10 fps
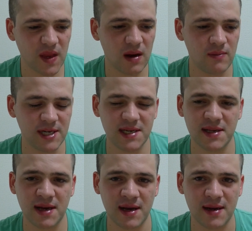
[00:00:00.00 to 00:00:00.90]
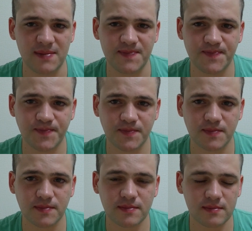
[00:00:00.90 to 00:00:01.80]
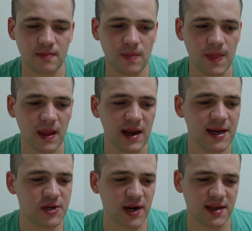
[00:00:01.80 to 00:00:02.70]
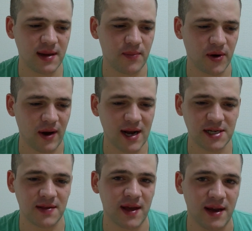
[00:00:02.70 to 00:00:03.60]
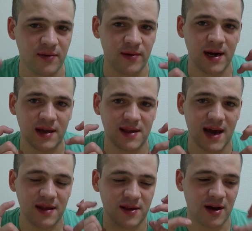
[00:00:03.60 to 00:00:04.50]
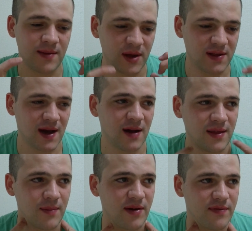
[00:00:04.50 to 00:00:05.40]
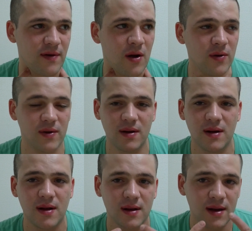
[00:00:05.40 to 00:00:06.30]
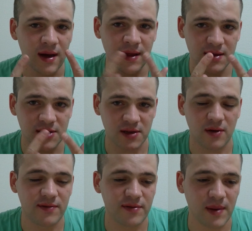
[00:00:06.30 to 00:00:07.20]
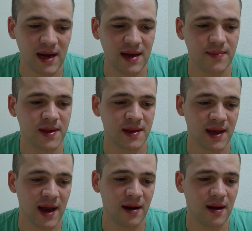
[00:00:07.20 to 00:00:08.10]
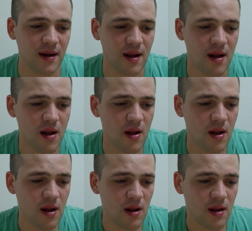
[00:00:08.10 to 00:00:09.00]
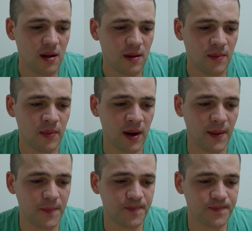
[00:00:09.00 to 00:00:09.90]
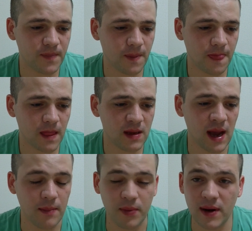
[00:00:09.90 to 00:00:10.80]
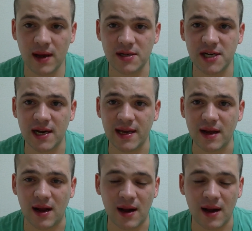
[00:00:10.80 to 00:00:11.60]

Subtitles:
which is a interesting progression, that it really attacked the side of my tongue, then my throat, and then it's just gone for my lips in the end. But yeah, brilliant chili.